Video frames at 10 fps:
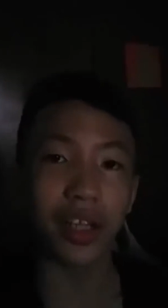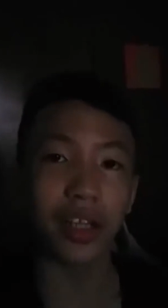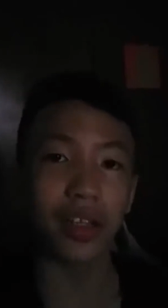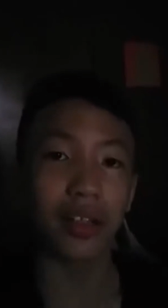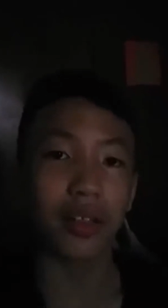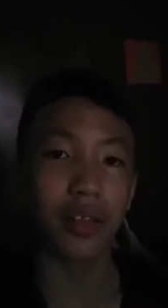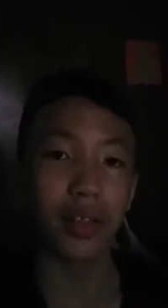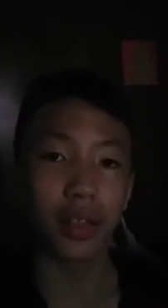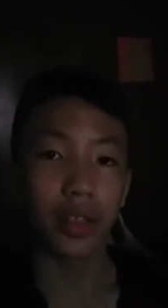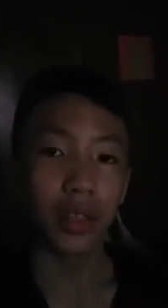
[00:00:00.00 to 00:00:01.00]
And
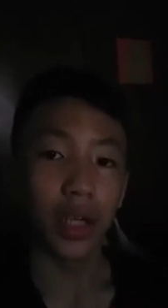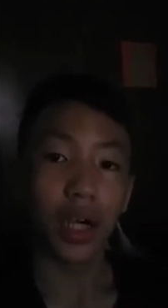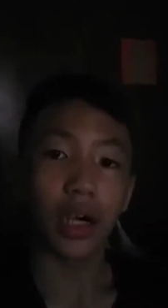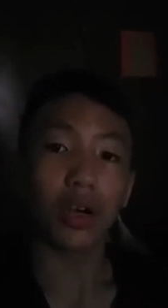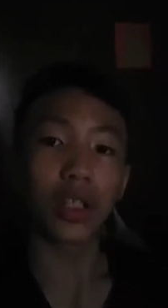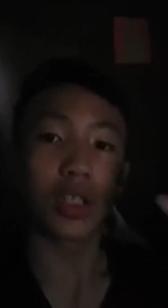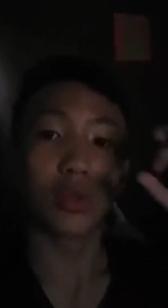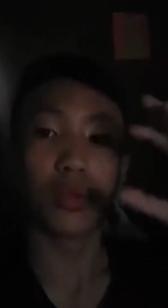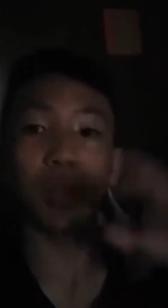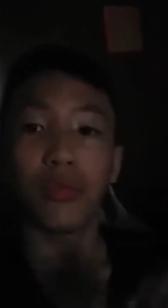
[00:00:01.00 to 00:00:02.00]
I ordered the
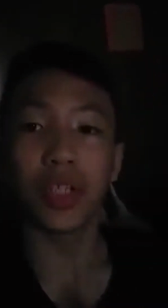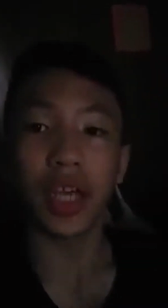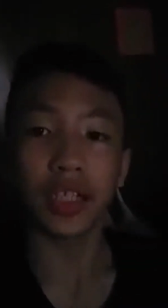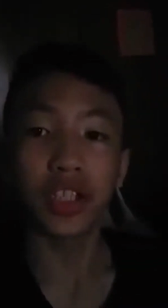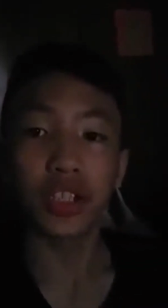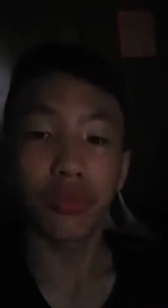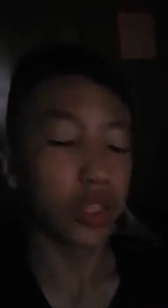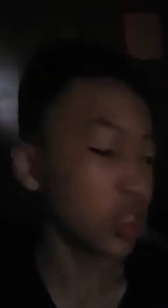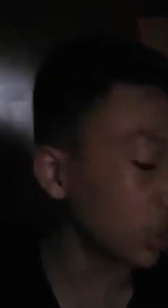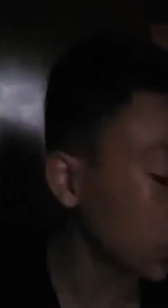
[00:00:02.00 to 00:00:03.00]
red ring edition,
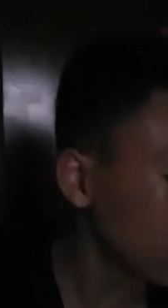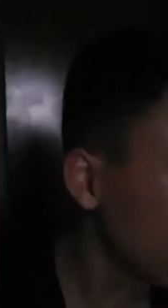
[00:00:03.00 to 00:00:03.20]
which is